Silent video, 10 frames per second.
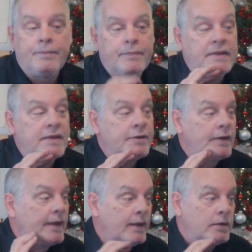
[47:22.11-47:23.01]

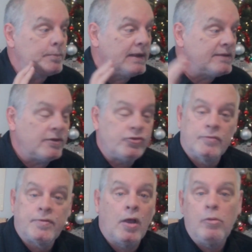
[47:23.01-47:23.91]
year-end message
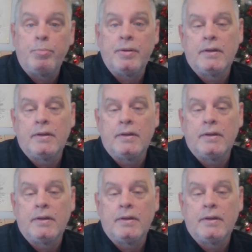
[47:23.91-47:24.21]
of hope.